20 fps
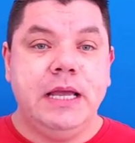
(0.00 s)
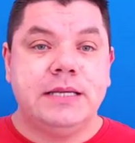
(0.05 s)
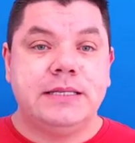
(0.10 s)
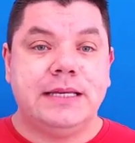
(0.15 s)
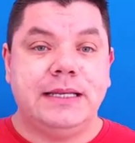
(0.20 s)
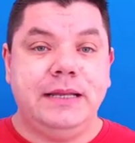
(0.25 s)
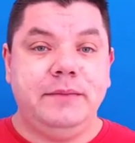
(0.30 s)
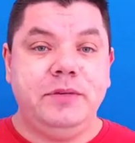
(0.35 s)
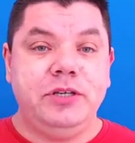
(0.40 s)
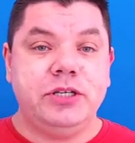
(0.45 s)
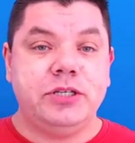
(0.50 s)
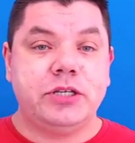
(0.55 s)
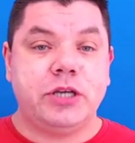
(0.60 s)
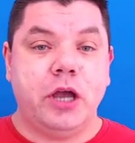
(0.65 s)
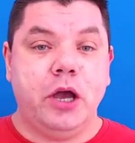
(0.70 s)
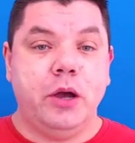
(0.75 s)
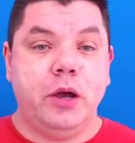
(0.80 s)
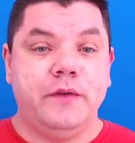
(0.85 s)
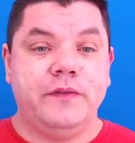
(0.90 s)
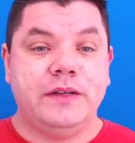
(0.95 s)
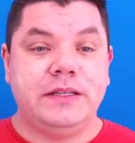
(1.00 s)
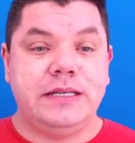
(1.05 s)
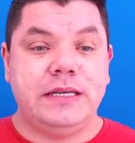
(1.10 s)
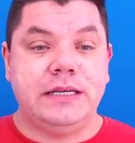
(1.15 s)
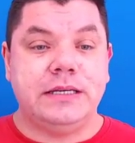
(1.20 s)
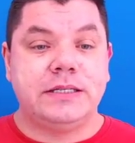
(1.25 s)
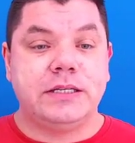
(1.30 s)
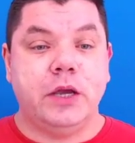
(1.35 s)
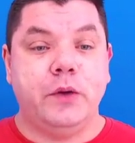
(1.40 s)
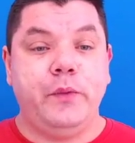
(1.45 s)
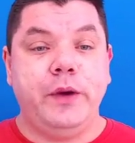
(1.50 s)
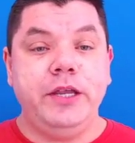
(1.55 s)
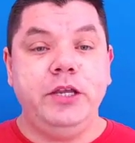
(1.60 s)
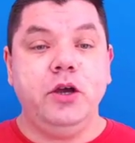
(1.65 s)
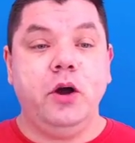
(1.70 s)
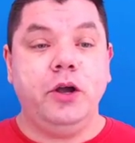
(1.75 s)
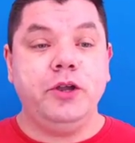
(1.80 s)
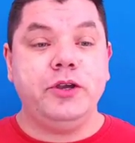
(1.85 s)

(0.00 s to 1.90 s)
So let me just over to here. So when you're